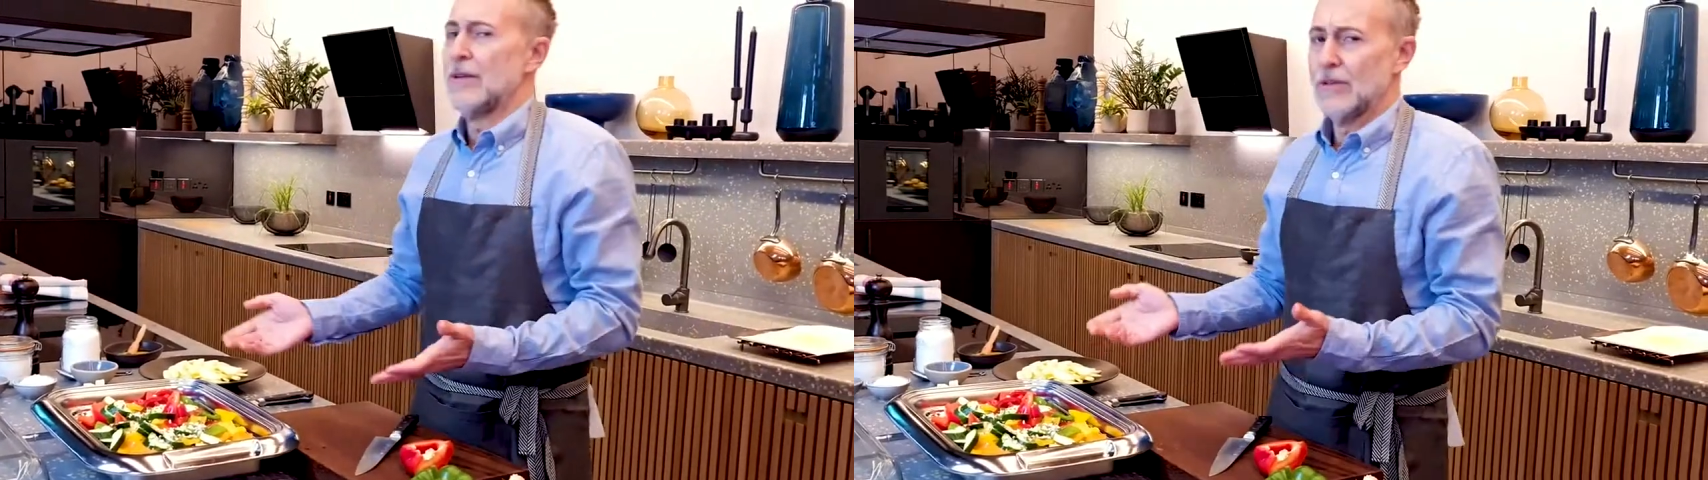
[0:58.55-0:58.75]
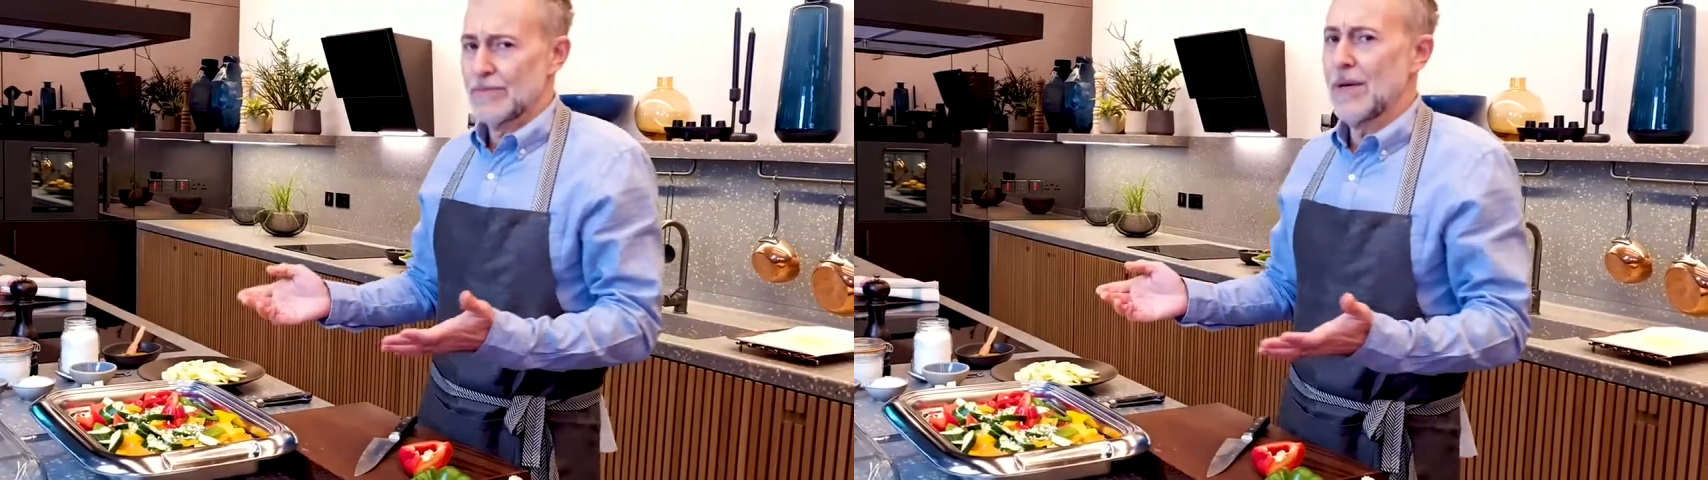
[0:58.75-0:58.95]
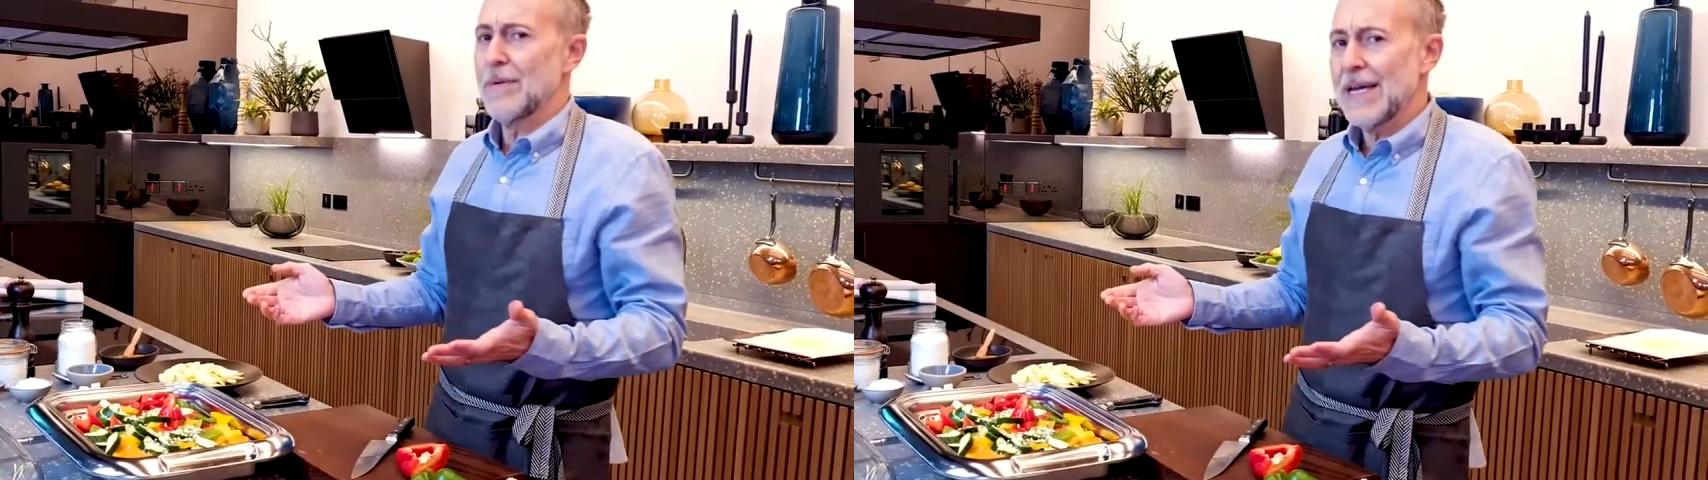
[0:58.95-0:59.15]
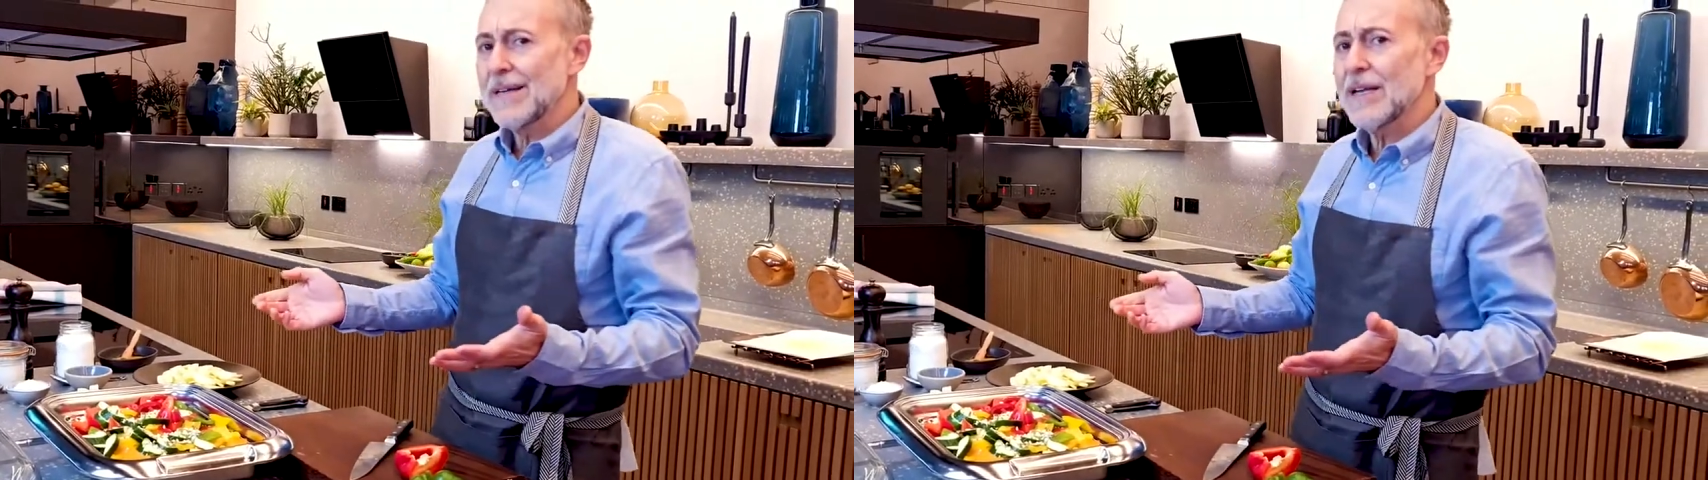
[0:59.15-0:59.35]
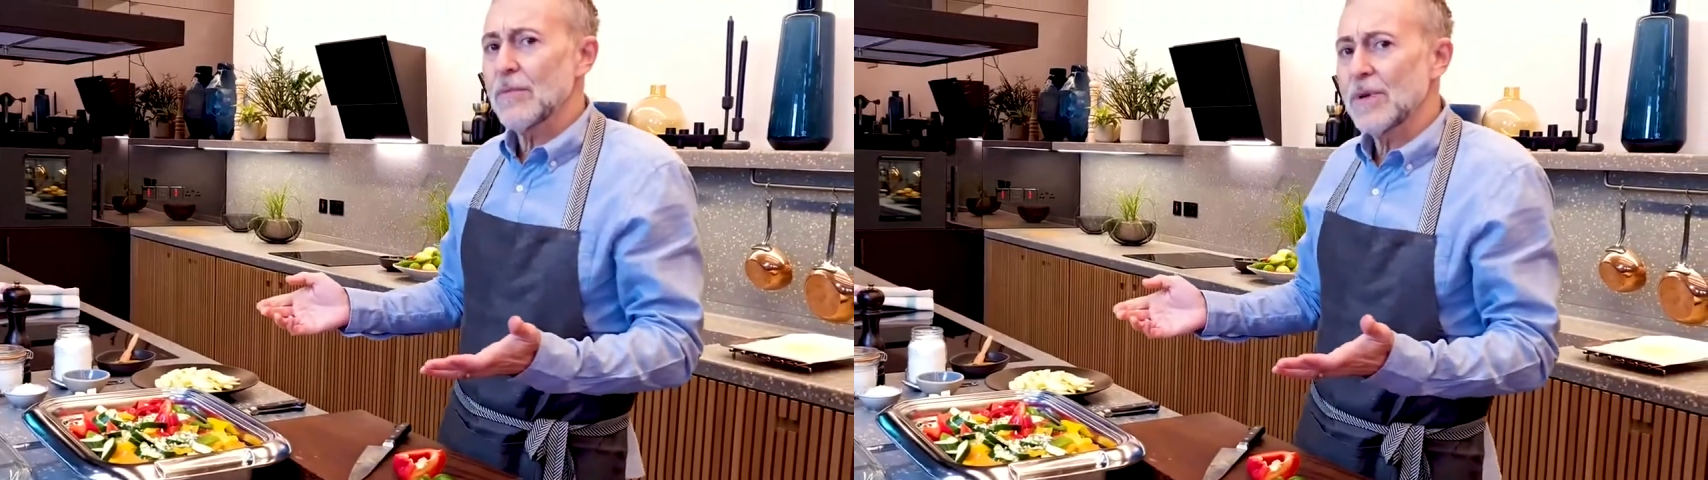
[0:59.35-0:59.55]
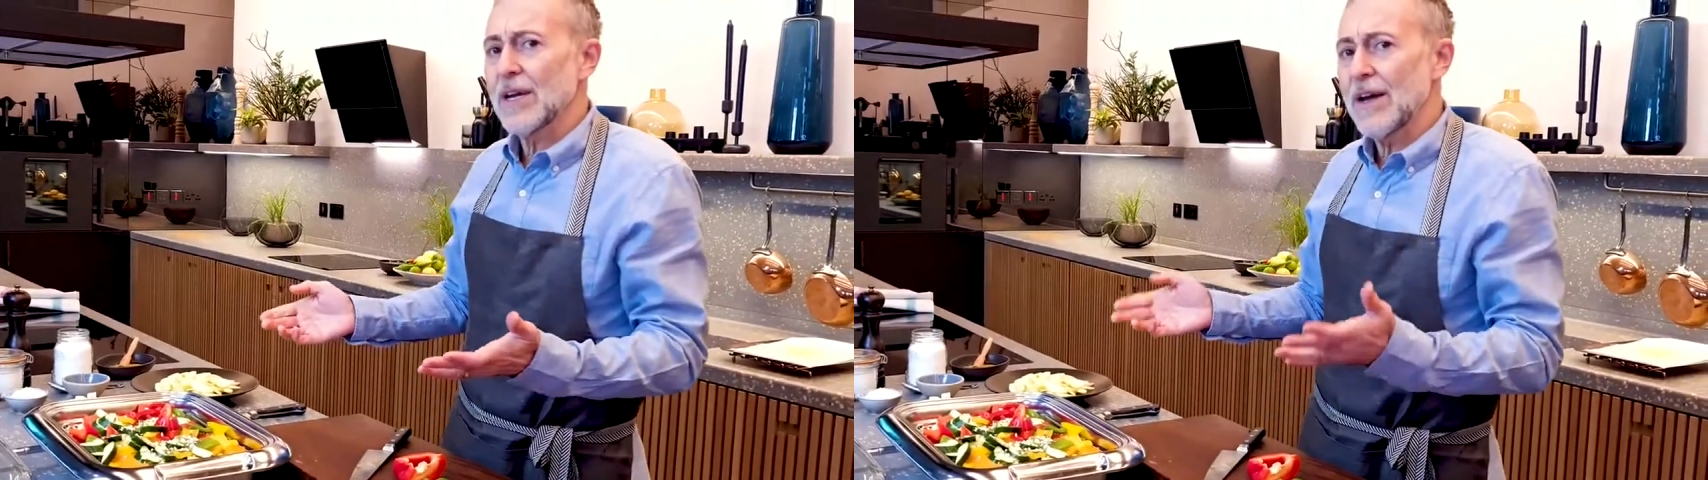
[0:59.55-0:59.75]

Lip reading: you'll probably end up with a